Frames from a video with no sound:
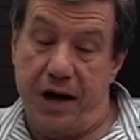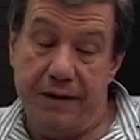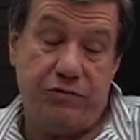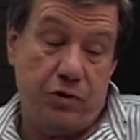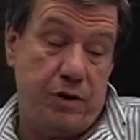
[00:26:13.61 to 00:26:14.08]

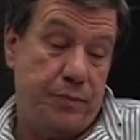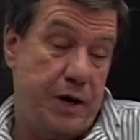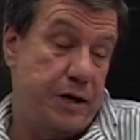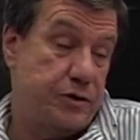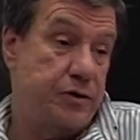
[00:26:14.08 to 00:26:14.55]
thought about
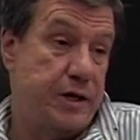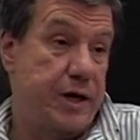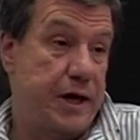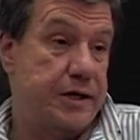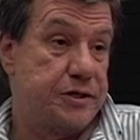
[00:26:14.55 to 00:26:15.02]
it and tried to
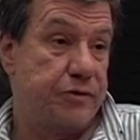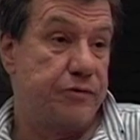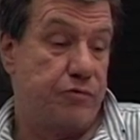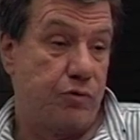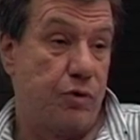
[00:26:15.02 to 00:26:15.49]
answer it
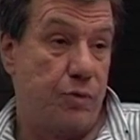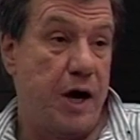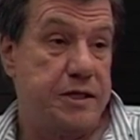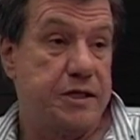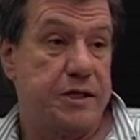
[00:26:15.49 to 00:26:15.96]
for
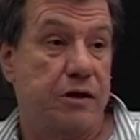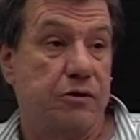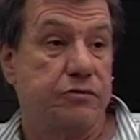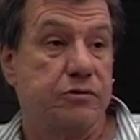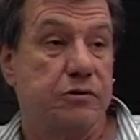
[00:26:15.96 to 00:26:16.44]

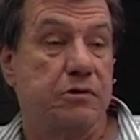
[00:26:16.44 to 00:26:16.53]
myself.